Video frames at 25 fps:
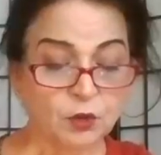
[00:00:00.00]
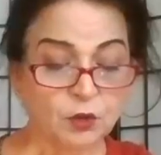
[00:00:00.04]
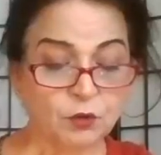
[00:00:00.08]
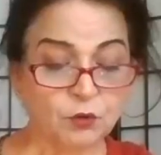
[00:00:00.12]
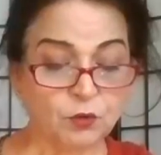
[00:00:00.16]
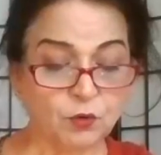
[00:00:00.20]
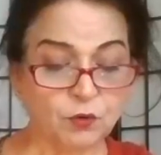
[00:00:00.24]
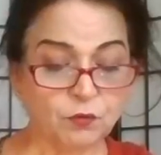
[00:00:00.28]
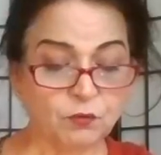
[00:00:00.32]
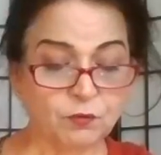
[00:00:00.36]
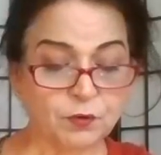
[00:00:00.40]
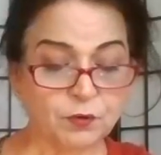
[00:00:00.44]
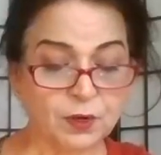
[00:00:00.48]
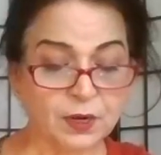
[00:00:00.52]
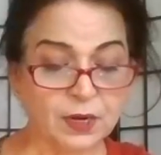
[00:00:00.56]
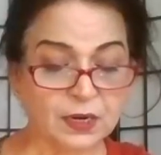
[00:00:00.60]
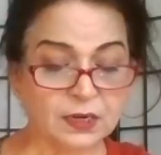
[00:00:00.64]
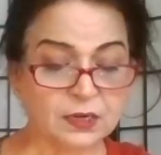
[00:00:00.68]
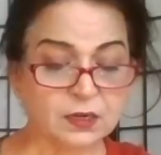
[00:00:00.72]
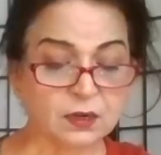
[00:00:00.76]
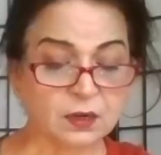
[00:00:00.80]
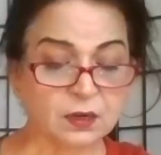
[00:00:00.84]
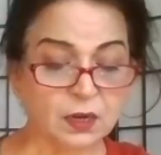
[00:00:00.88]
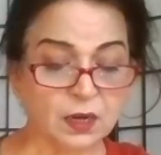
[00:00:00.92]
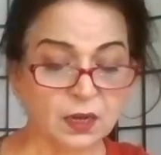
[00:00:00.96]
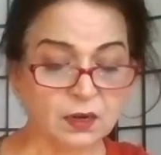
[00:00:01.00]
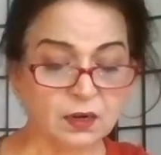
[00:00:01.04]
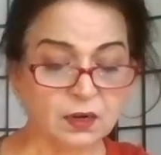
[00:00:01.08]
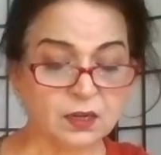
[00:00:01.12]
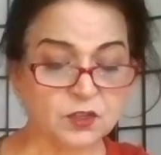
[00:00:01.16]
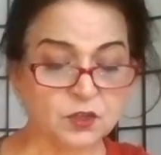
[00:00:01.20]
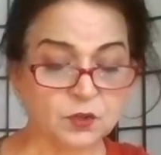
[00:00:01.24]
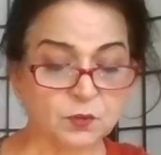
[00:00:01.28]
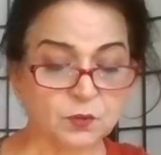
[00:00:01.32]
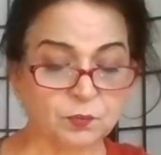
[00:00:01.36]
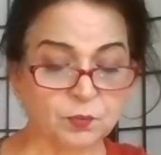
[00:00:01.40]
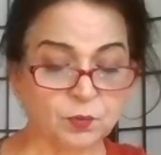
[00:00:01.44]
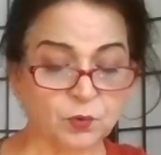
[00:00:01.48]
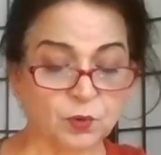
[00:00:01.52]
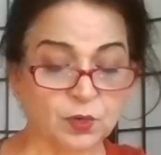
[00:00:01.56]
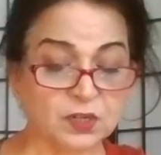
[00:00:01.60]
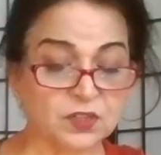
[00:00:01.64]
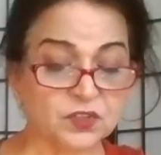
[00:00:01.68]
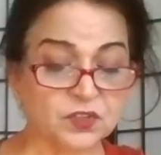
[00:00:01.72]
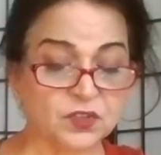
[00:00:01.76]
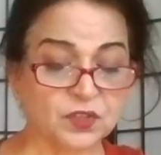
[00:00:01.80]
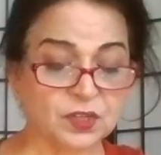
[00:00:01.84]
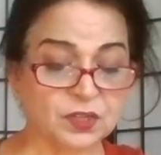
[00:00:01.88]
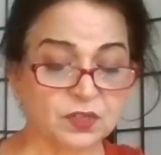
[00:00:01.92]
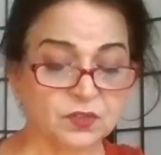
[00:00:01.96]
You forget Khar
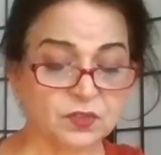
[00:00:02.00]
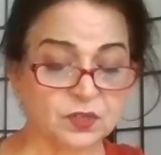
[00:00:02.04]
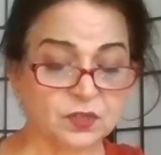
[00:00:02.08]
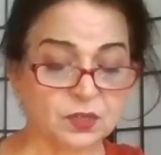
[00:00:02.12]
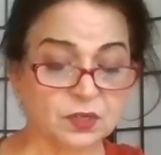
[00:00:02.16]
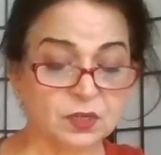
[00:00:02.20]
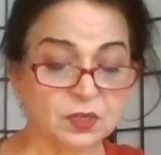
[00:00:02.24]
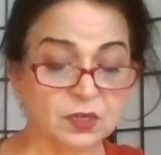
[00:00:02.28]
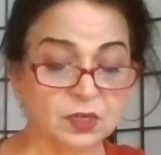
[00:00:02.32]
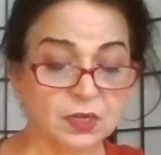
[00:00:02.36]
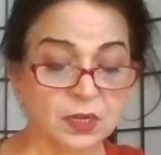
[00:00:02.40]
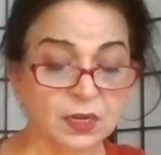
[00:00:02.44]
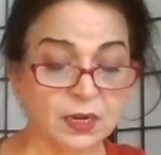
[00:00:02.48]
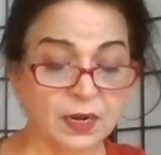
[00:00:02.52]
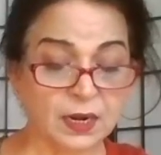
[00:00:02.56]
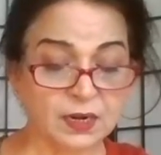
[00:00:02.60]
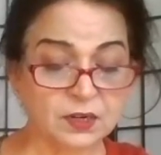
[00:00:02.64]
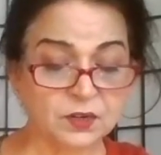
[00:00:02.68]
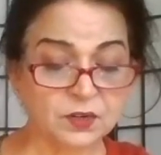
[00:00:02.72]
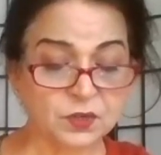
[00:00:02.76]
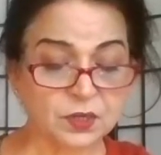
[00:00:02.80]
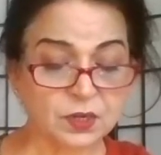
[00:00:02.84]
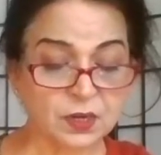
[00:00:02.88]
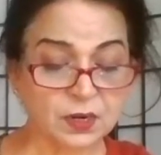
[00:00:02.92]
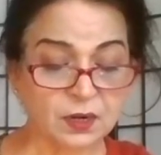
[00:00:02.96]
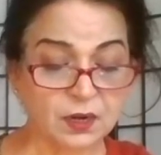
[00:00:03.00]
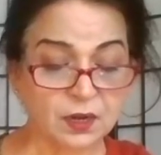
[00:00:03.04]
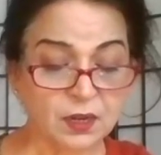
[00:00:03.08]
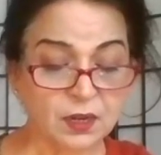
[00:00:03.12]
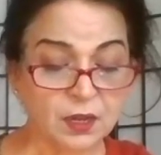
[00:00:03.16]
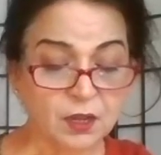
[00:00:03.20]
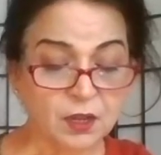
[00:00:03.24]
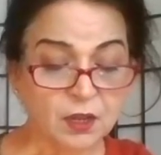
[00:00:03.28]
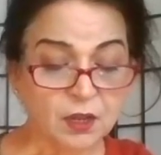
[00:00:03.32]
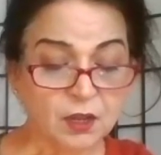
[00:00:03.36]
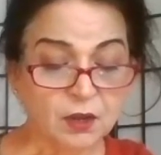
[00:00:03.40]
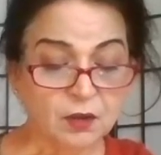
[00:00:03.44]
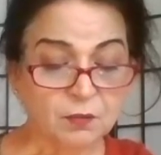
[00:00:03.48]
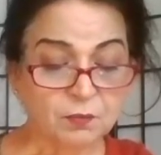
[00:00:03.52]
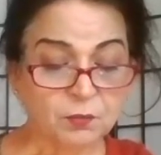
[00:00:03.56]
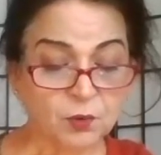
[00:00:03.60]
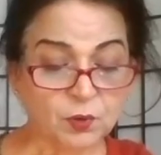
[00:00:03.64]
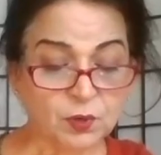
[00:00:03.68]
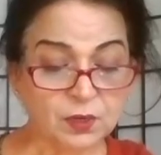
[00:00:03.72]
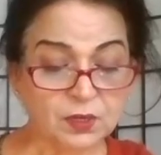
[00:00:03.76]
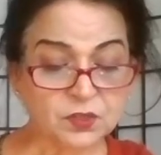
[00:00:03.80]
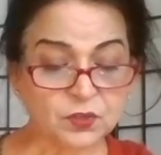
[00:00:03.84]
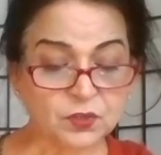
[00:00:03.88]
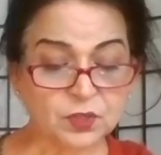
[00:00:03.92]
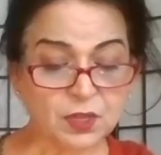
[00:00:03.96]
Pulastya's grandson.
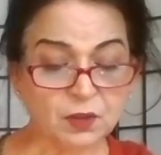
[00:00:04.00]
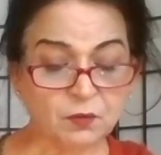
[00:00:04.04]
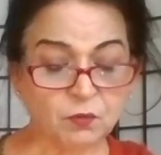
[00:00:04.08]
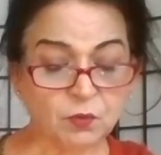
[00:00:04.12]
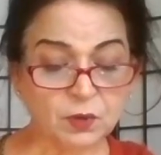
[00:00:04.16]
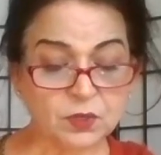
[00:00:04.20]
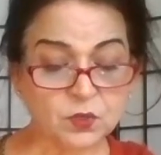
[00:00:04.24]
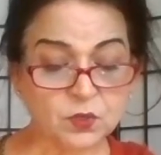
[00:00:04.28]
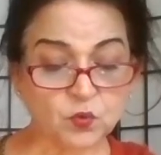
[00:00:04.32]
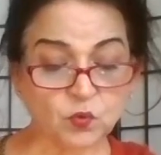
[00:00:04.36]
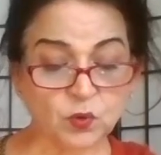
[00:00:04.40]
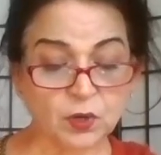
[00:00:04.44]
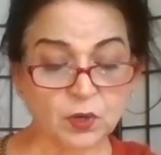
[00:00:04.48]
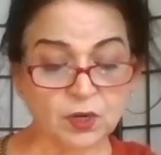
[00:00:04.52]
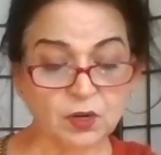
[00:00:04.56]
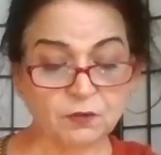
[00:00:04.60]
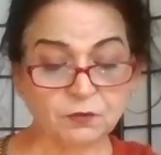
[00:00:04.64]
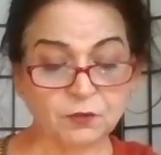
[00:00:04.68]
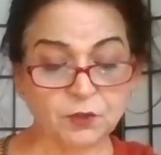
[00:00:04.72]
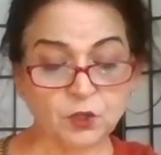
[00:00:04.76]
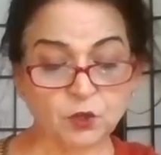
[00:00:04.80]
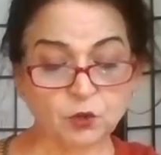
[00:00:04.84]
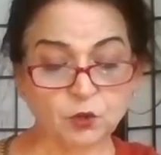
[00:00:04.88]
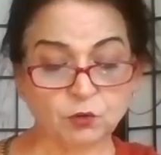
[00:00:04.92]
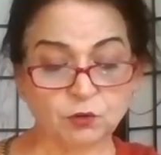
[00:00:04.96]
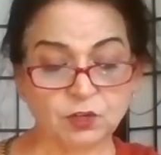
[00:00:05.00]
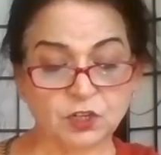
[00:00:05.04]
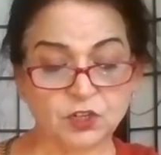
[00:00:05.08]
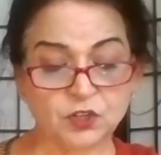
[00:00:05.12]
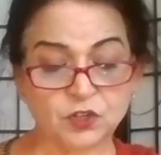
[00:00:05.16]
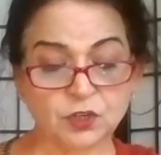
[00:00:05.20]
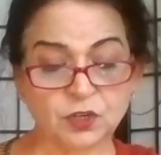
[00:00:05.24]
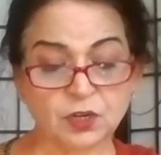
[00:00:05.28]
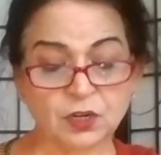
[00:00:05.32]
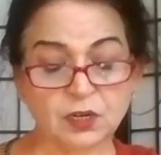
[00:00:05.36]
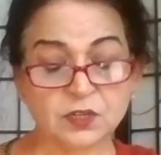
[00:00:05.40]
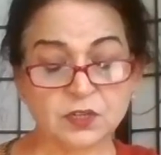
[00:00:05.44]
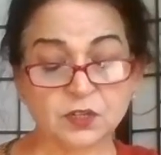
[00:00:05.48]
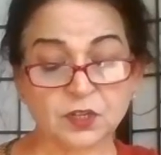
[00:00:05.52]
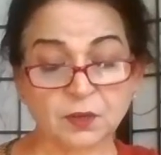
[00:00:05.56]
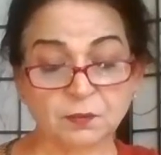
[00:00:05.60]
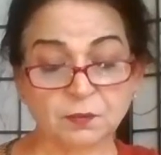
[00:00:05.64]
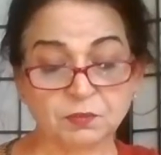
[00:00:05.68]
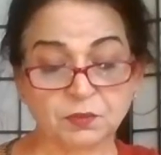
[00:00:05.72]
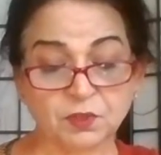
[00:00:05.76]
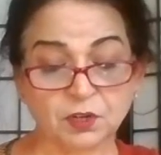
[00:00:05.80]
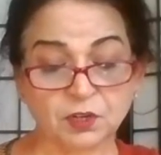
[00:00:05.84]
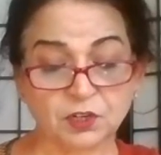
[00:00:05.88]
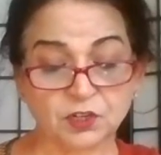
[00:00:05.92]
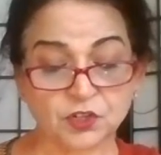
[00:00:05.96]
Pulastya was one of the original
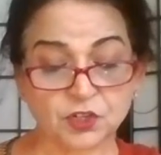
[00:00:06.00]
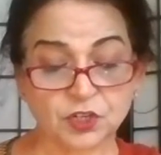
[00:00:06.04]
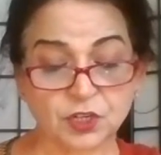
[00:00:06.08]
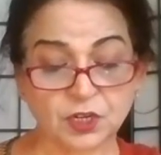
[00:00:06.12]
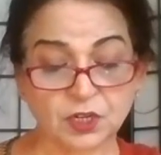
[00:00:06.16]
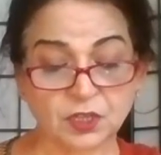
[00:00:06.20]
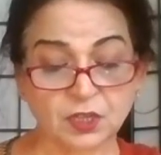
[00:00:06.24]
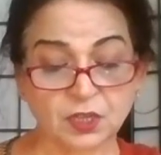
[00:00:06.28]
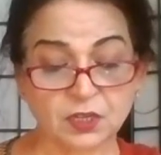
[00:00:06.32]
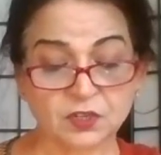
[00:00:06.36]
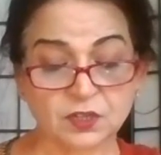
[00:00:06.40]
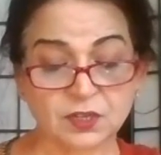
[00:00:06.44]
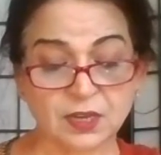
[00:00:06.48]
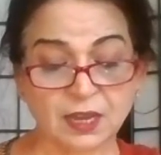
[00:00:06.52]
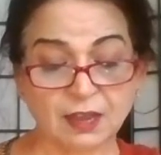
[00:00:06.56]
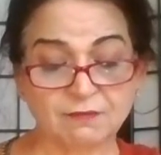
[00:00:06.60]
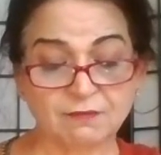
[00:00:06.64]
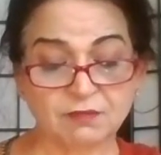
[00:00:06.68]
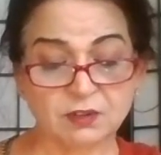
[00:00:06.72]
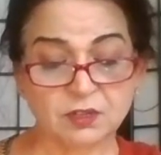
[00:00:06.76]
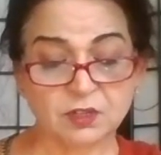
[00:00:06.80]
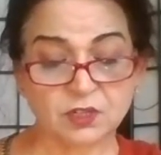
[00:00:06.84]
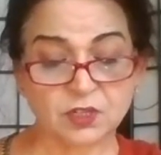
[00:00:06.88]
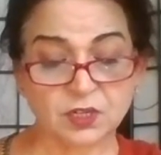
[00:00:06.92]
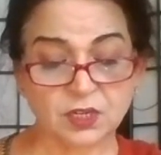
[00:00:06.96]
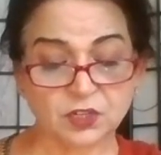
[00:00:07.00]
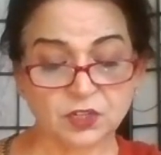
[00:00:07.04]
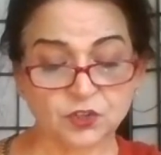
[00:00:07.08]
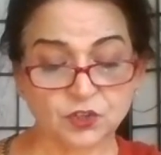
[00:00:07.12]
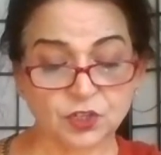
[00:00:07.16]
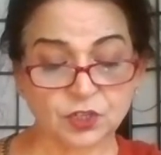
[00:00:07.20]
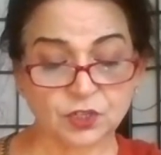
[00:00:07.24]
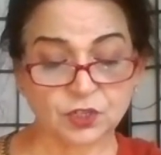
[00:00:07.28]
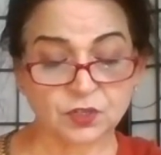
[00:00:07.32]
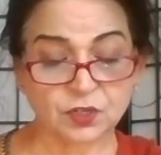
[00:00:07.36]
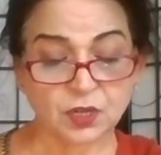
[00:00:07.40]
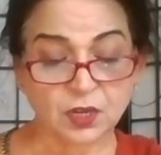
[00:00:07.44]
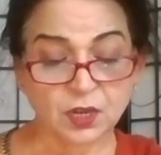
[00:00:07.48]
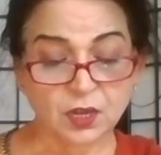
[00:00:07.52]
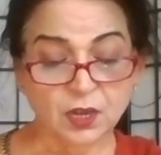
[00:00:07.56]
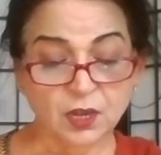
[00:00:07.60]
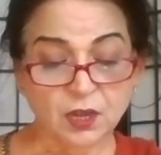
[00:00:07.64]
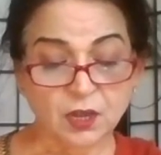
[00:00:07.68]
Saptarishi, the seven sages